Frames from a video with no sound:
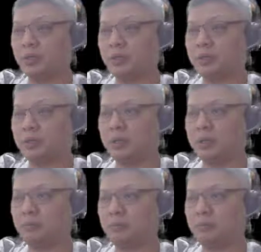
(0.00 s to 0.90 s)
Instead,
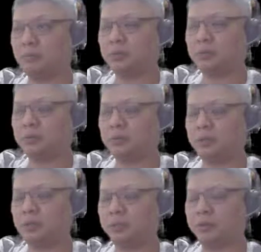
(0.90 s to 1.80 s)
black should
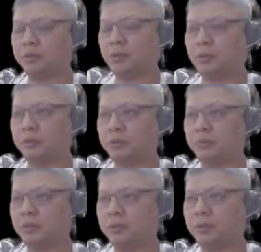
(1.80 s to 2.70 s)
attempt a checkmate
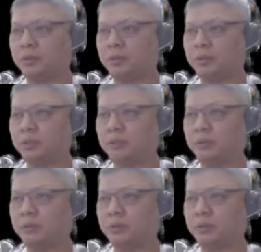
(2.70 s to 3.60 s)
with
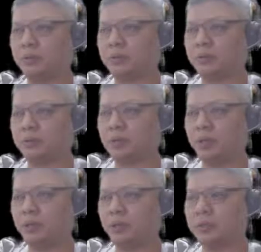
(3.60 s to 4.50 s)
c4 equals to
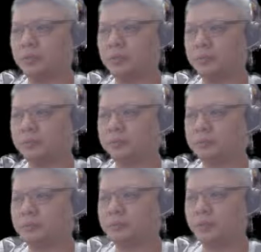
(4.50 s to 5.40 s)
8.
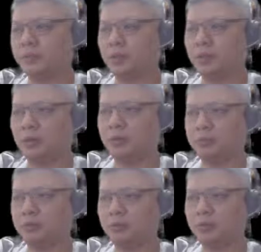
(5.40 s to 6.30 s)
Now at the
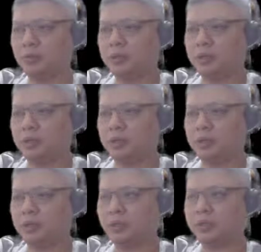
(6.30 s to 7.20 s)
moment,
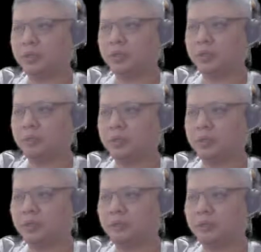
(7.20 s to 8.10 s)
c8 plus
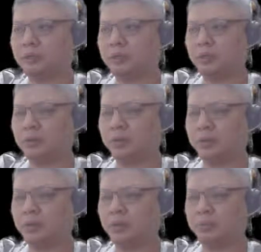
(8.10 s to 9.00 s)
7 will not
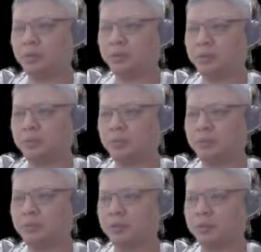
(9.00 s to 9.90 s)
be possible
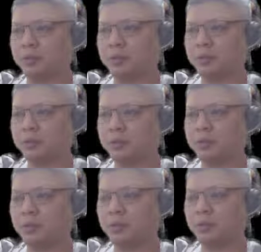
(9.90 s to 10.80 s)
because the horse
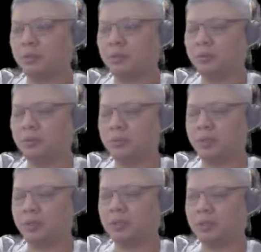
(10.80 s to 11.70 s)
will
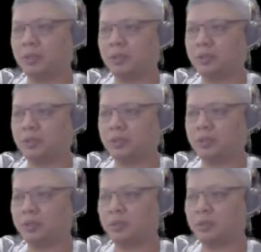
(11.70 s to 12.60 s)
be guarding this
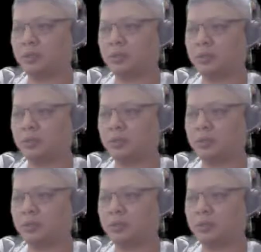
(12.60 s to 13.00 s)
intersection.